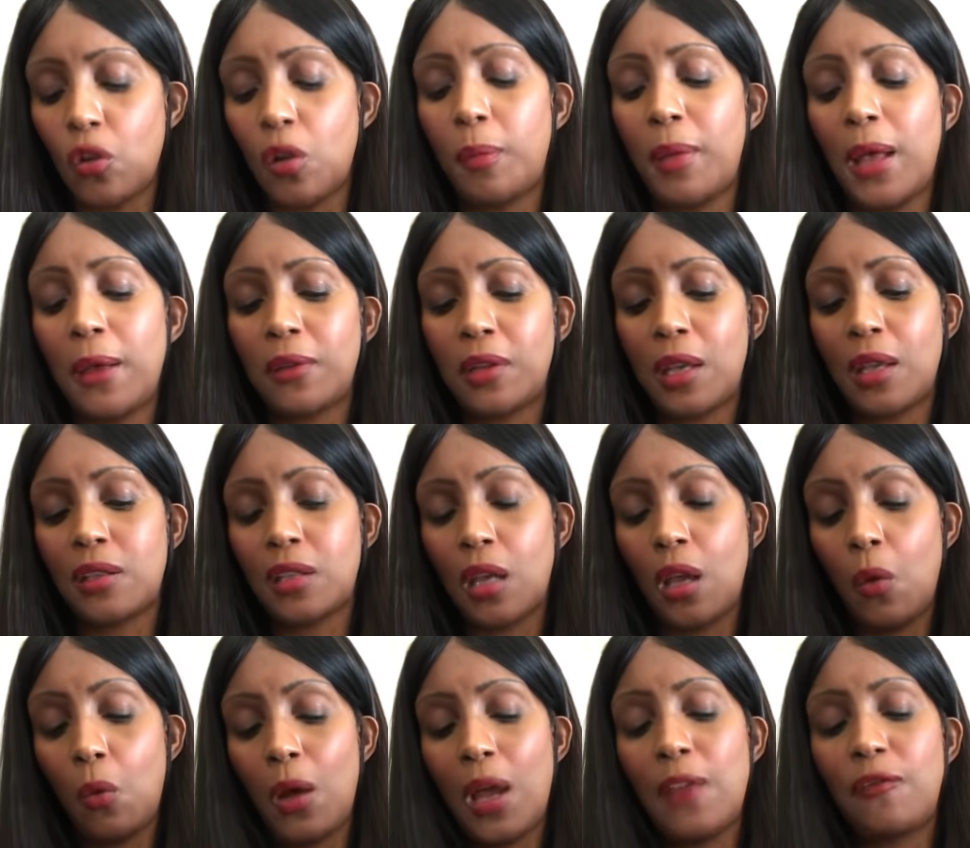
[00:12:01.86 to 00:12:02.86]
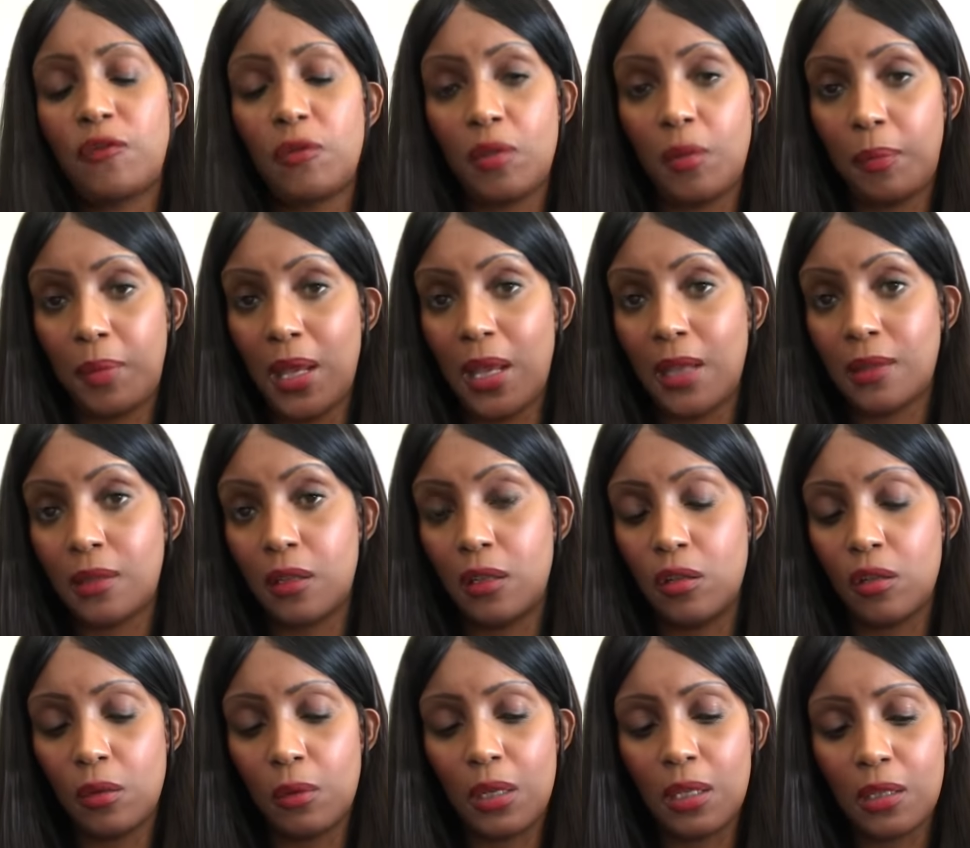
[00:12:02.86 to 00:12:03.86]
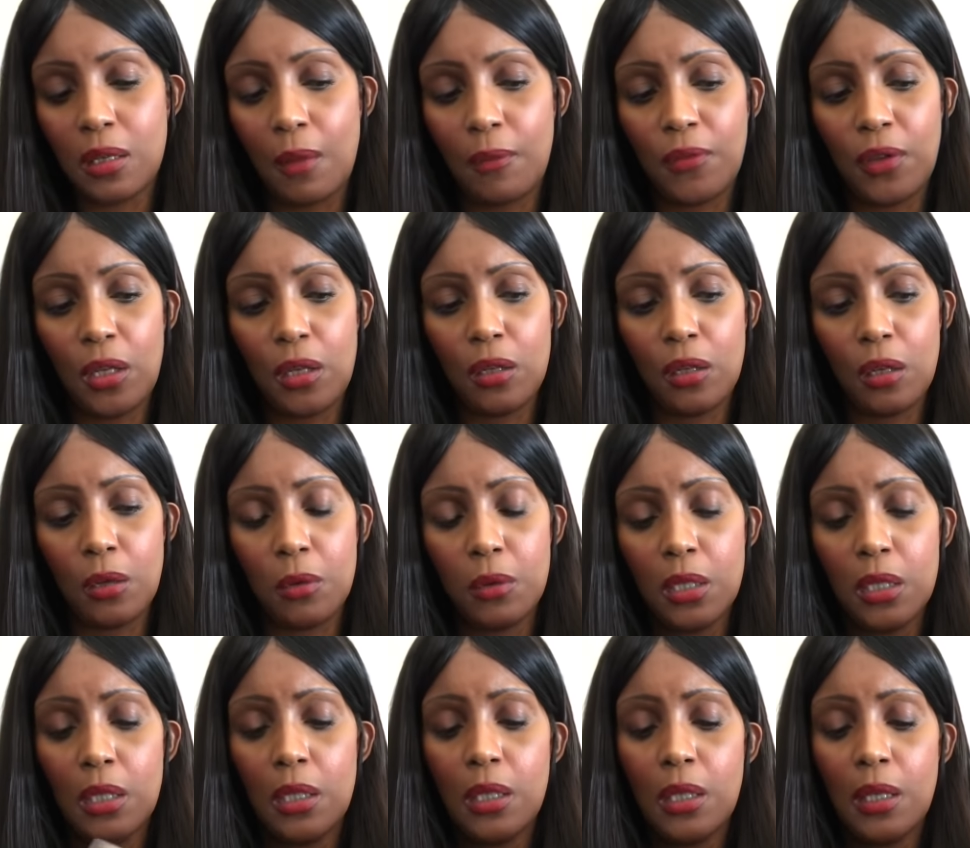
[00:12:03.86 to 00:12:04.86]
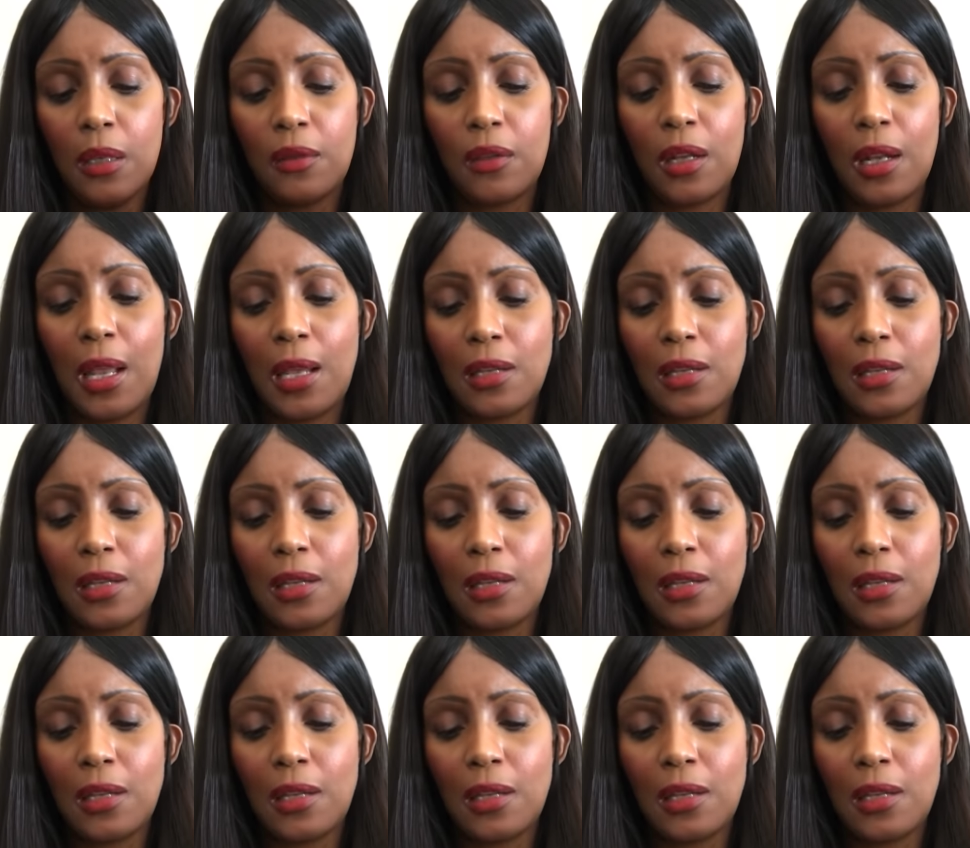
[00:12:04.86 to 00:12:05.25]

all about cutting away from the past and doing something new. The